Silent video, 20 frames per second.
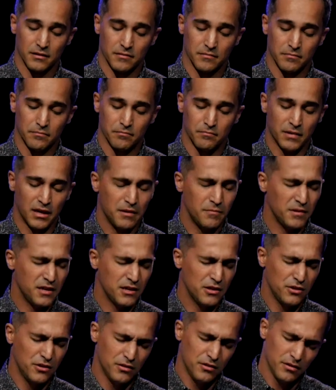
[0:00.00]

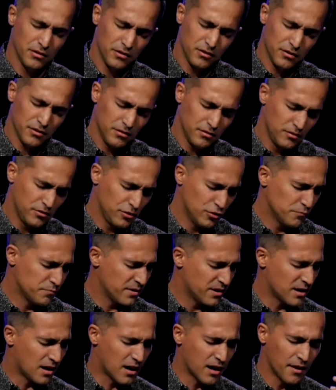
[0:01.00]
Maybe you've
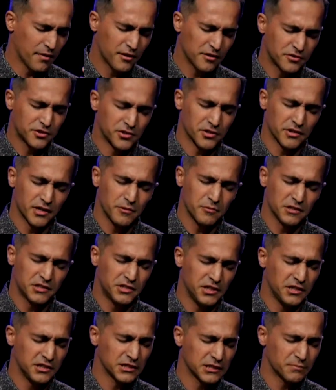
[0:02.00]
been on this journey with
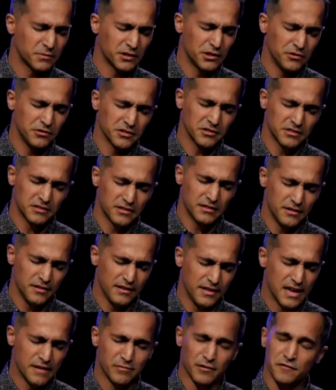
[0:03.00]
Jesus, but you just
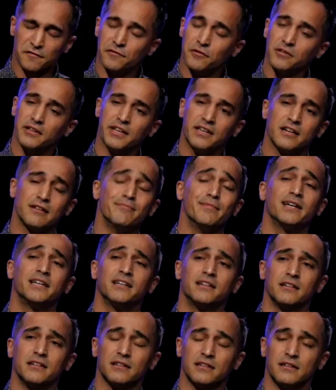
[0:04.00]
never fully
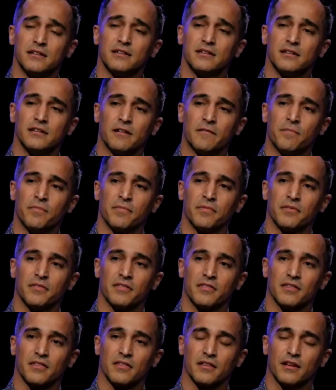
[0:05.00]
committed.
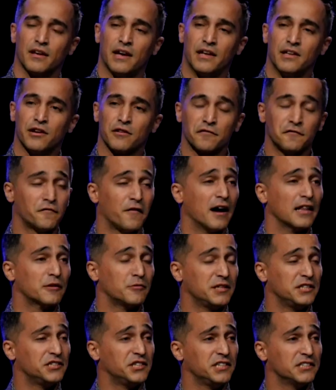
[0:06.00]
And you're
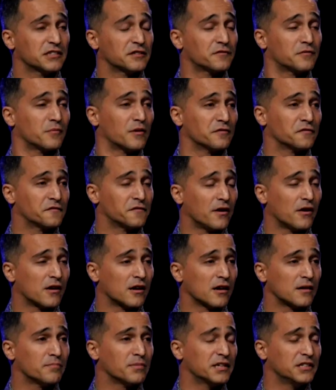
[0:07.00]
following Jesus from
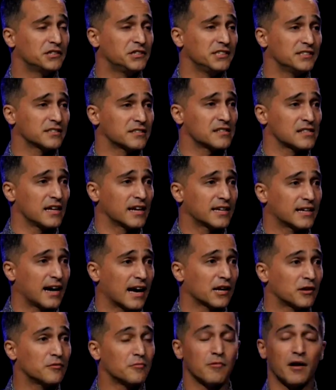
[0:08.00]
afar, but Jesus is like, I
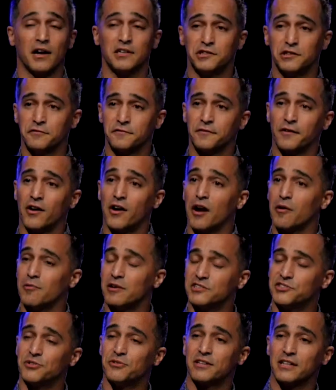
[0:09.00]
don't want you far, I
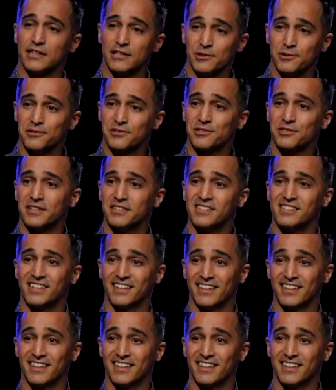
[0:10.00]
want you close. And